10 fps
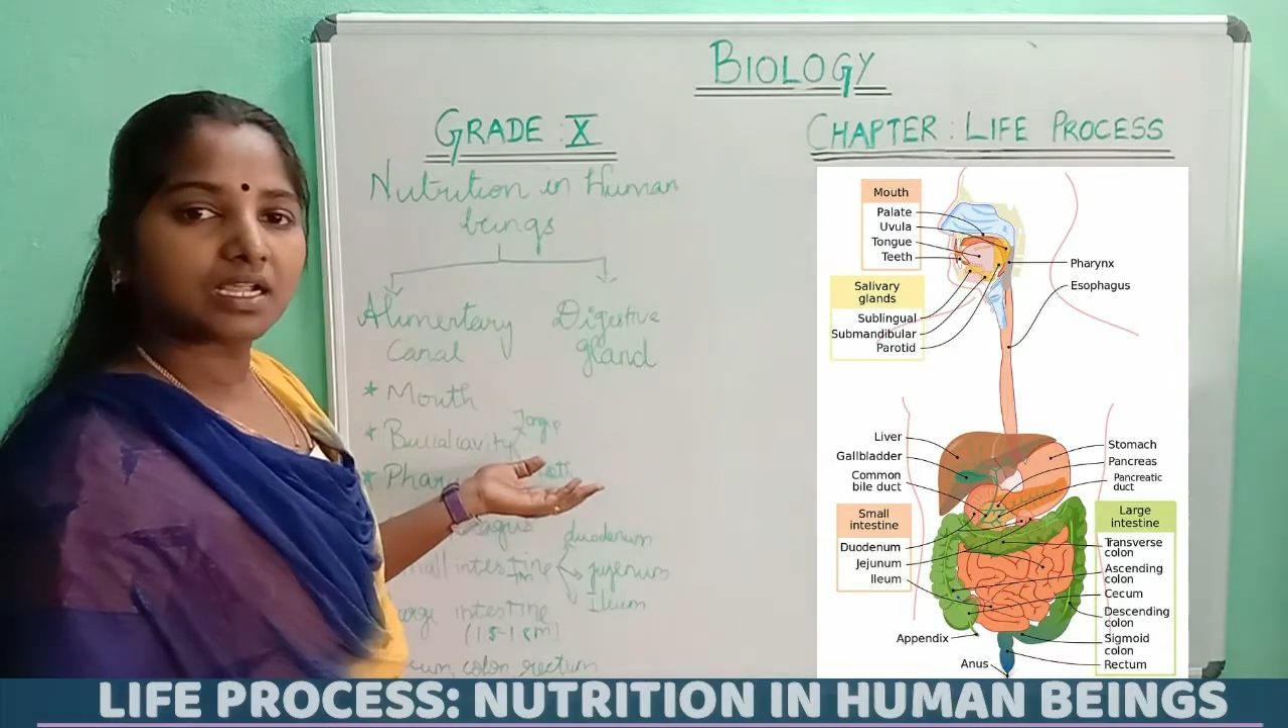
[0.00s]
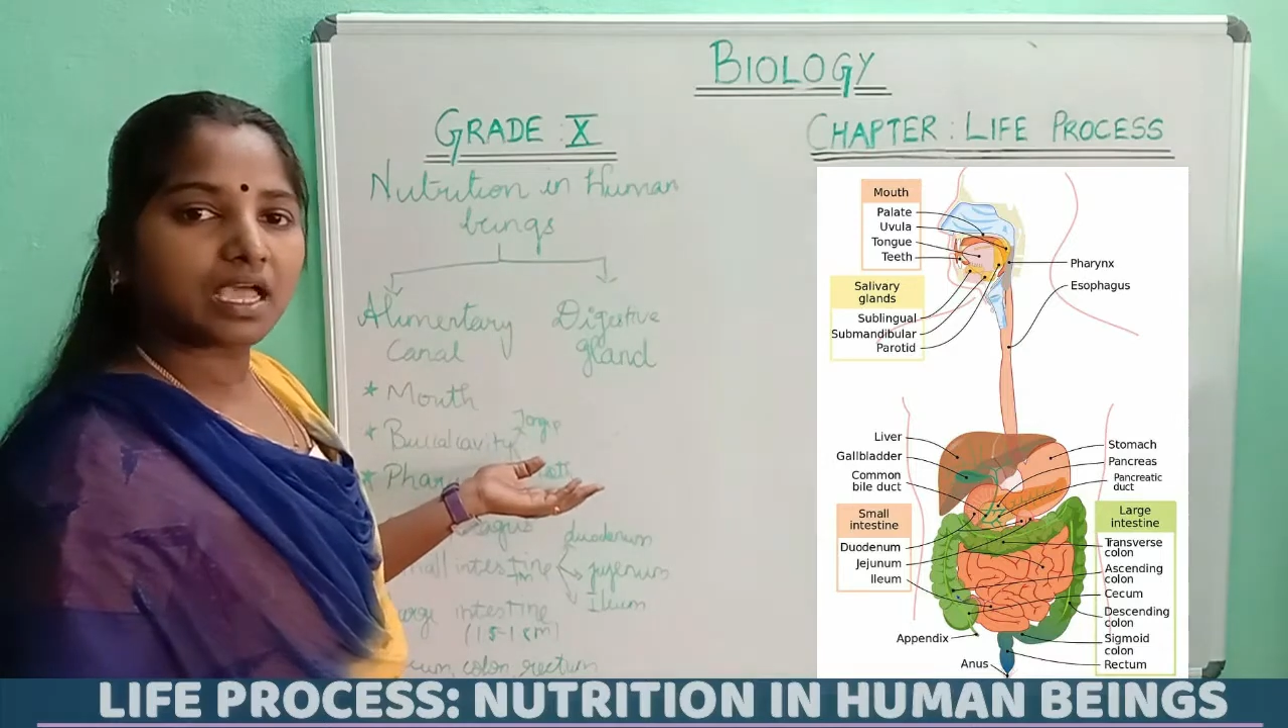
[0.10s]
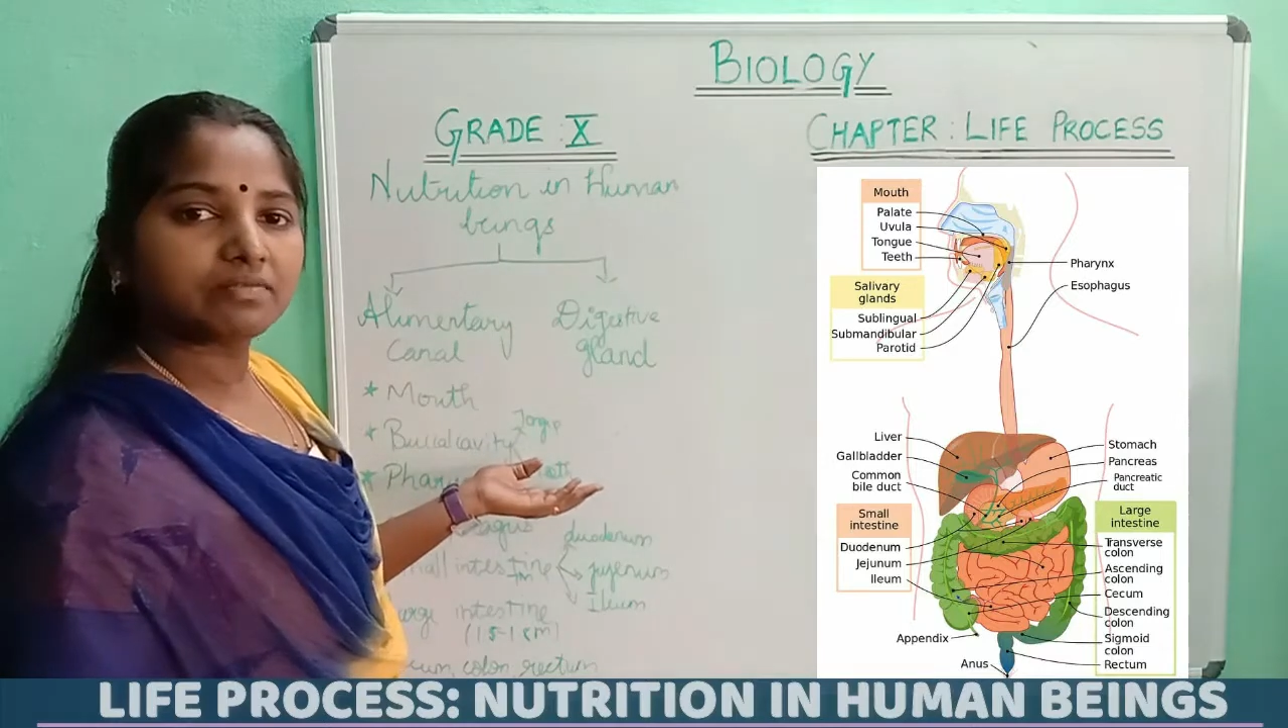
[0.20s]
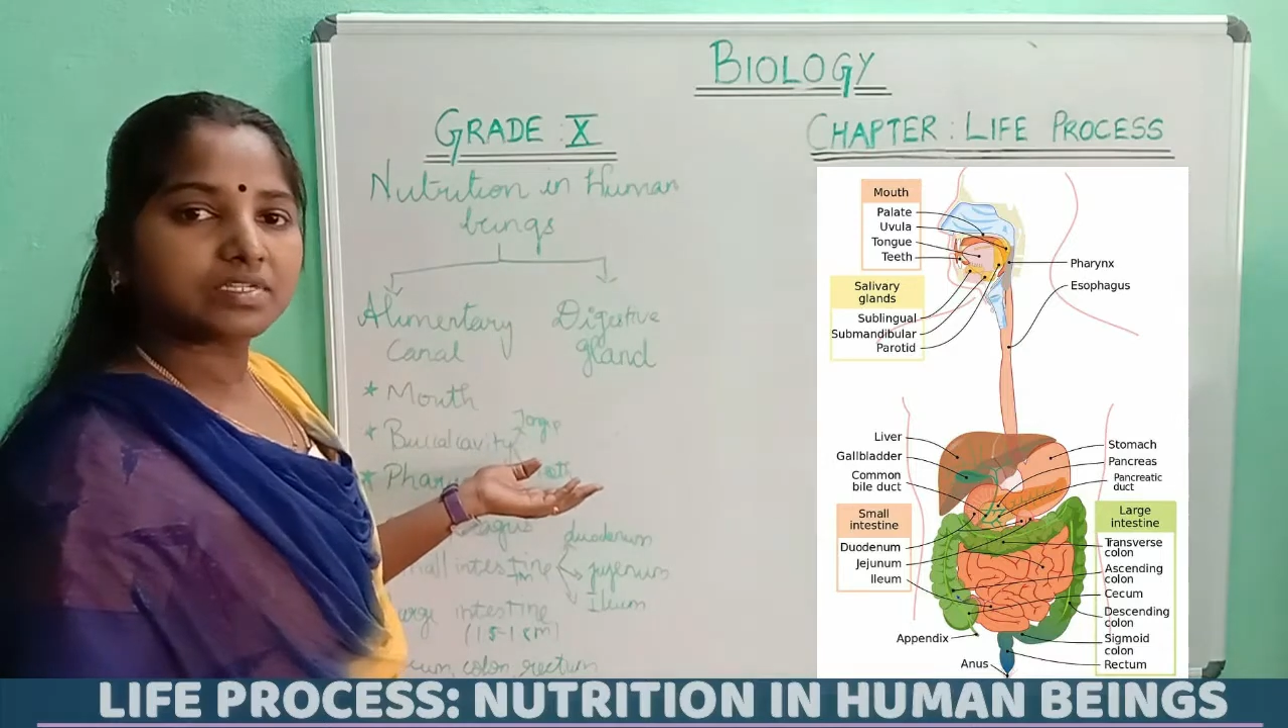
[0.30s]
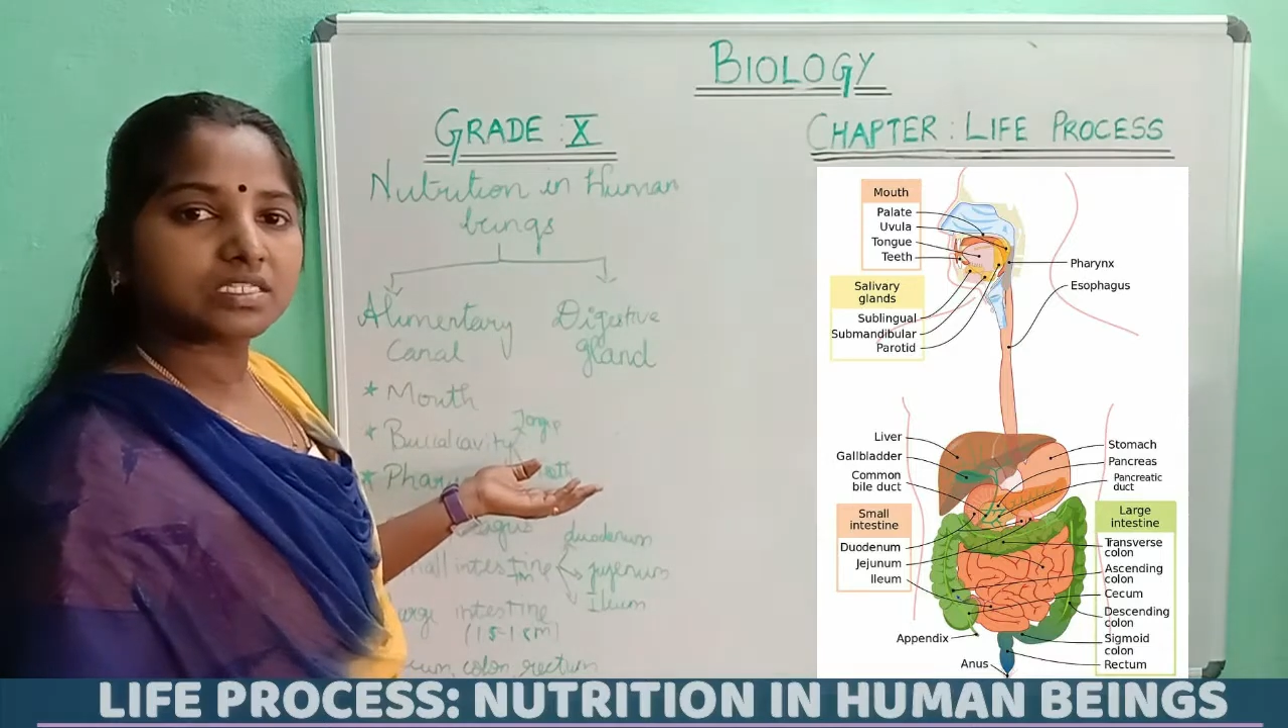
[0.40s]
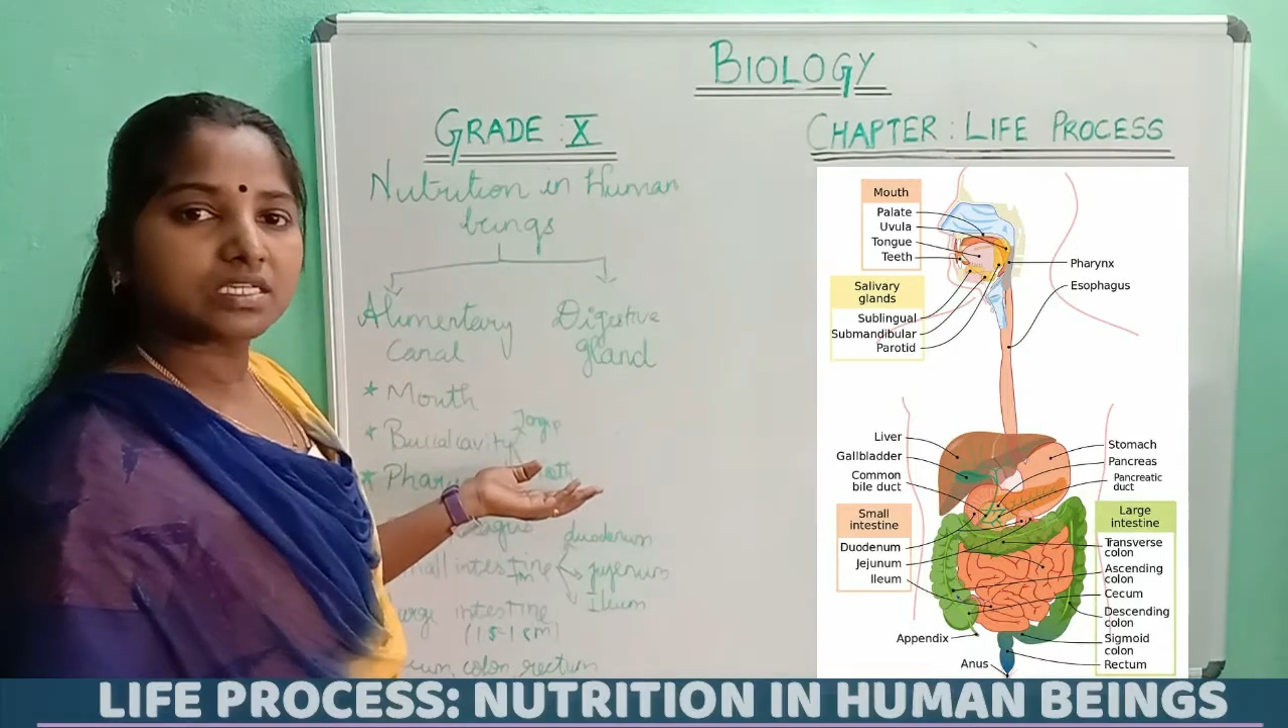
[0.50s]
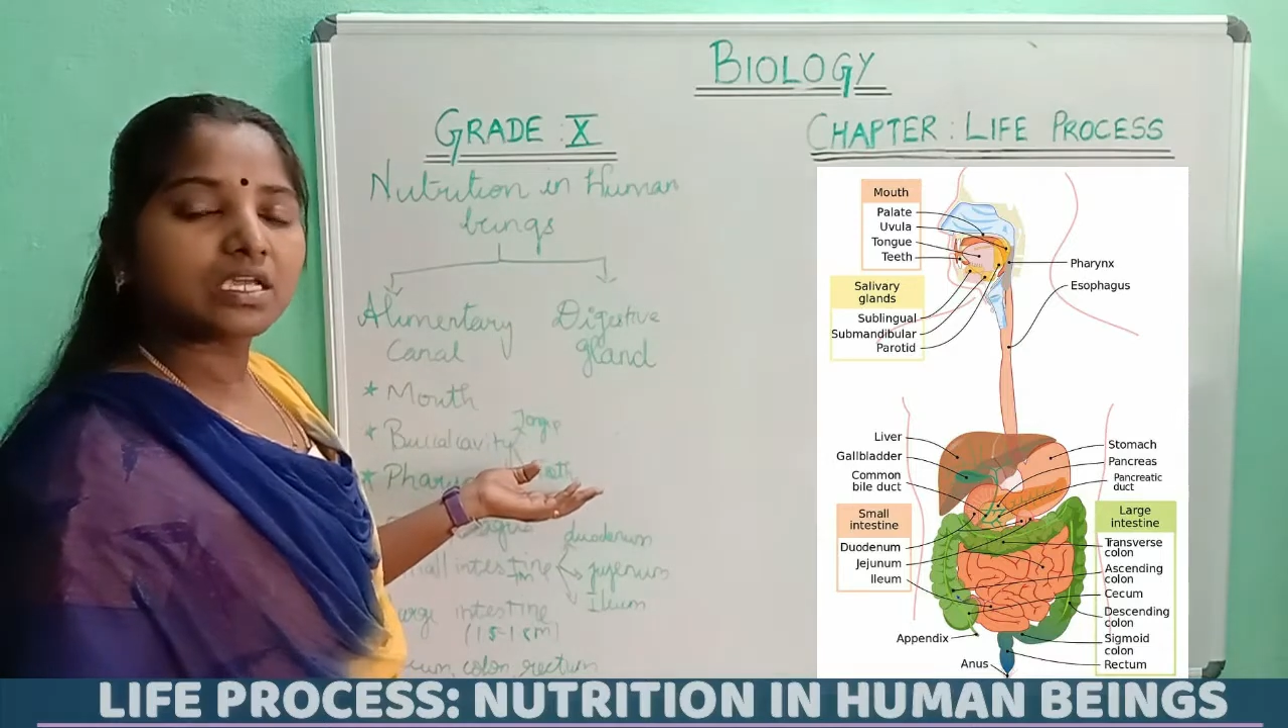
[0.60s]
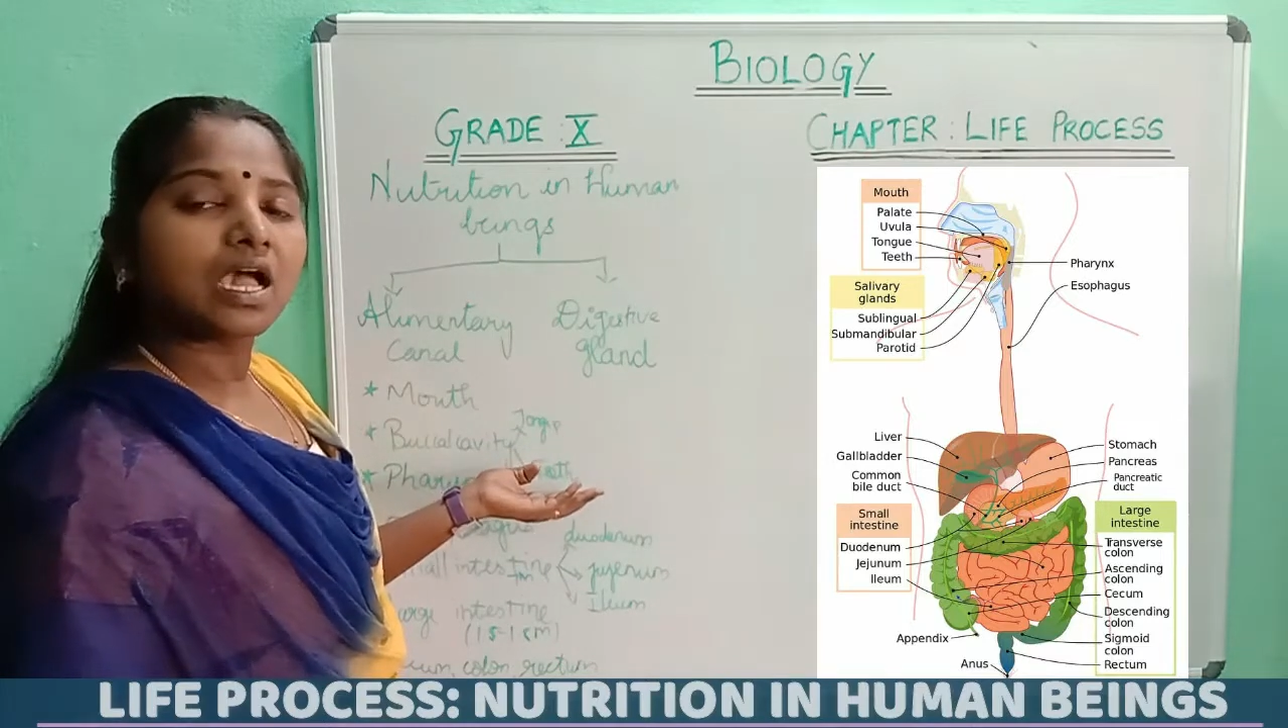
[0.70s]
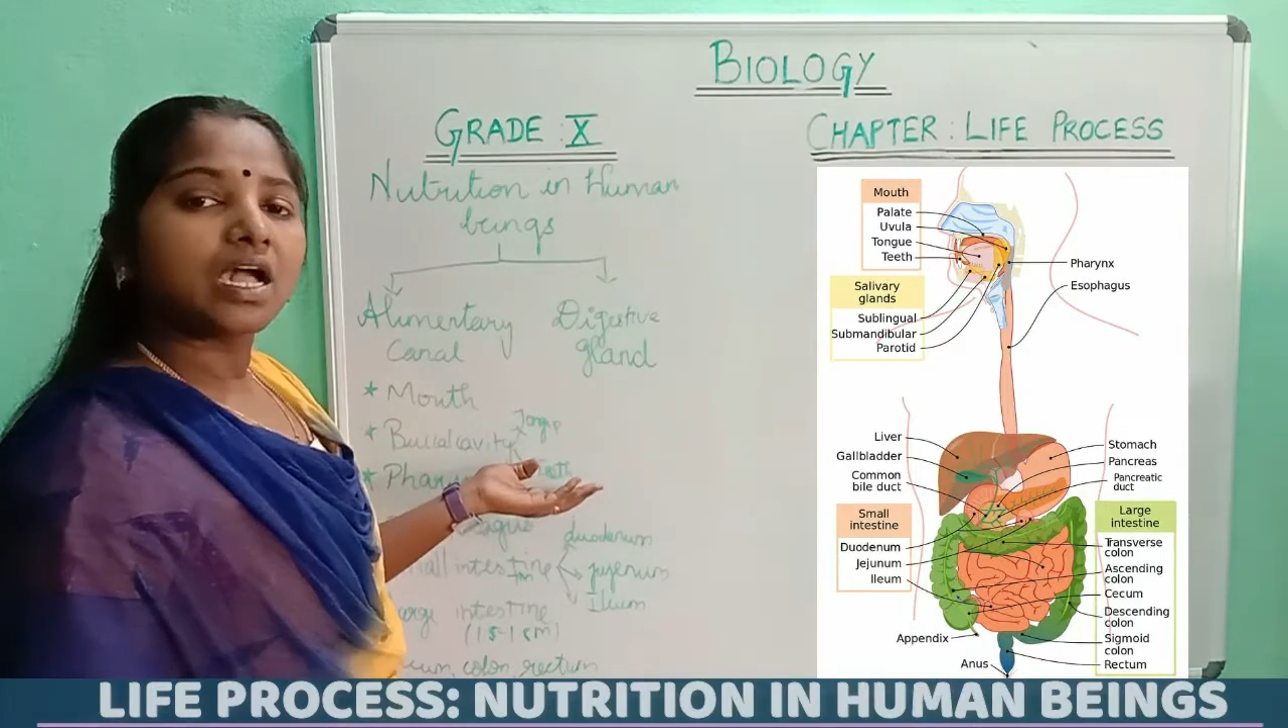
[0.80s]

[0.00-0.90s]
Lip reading: cavity,